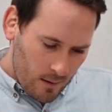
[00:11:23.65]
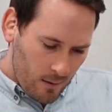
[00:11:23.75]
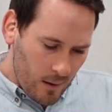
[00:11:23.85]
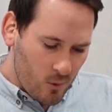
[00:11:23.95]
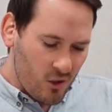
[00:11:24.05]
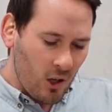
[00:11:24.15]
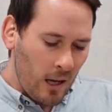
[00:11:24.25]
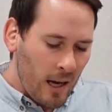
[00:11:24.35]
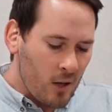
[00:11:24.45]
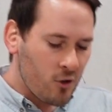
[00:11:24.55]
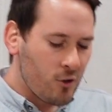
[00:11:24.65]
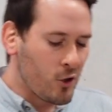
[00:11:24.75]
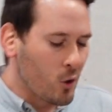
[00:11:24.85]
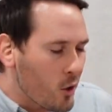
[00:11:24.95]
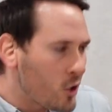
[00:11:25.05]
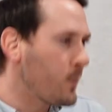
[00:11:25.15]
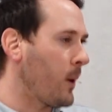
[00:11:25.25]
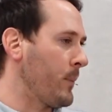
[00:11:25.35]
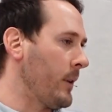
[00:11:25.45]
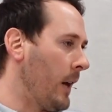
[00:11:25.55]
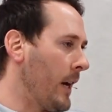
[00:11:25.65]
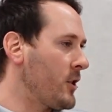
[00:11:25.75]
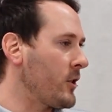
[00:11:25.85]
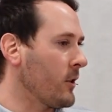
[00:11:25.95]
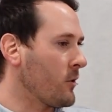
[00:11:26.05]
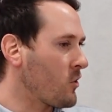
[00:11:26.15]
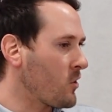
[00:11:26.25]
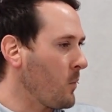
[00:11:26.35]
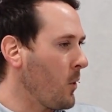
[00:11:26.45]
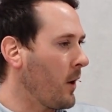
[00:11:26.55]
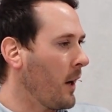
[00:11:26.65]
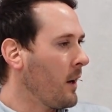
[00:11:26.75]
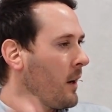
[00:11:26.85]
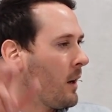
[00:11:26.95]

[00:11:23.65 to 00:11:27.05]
there was a large Jewish population in Smyrna